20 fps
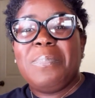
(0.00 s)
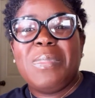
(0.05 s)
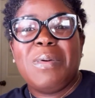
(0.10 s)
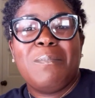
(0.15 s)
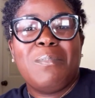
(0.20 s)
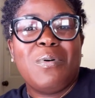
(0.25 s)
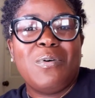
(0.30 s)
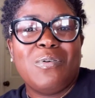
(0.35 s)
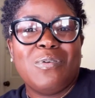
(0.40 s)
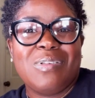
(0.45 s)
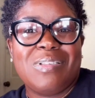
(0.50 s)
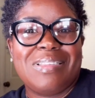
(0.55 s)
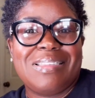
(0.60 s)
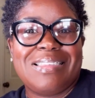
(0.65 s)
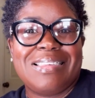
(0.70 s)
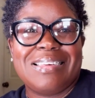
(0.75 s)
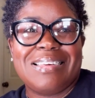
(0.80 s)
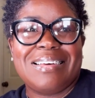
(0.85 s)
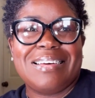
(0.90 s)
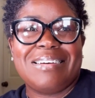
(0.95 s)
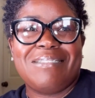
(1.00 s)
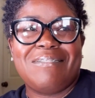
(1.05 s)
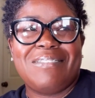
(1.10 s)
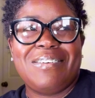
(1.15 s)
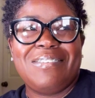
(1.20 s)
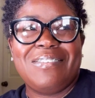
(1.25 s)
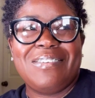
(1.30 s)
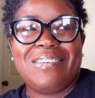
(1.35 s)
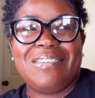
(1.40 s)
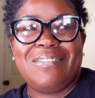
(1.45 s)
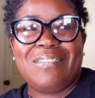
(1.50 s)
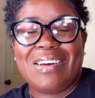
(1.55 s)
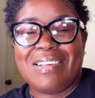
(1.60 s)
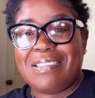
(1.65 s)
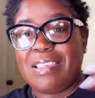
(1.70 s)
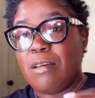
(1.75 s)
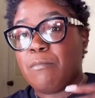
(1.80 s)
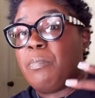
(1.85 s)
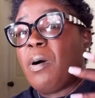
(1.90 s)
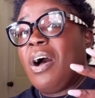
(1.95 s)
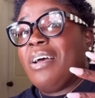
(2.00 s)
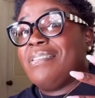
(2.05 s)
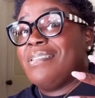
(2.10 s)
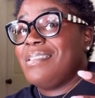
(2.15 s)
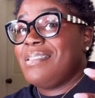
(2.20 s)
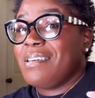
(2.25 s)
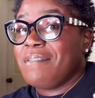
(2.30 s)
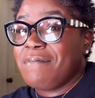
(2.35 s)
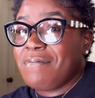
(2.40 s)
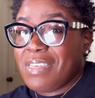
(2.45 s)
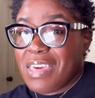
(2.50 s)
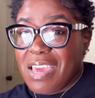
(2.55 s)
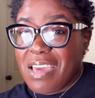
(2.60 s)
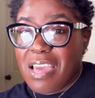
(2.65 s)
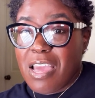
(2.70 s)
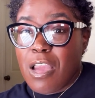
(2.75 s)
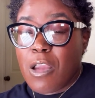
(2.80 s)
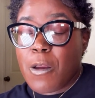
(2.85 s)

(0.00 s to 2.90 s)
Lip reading: most, what do I say, positive thing.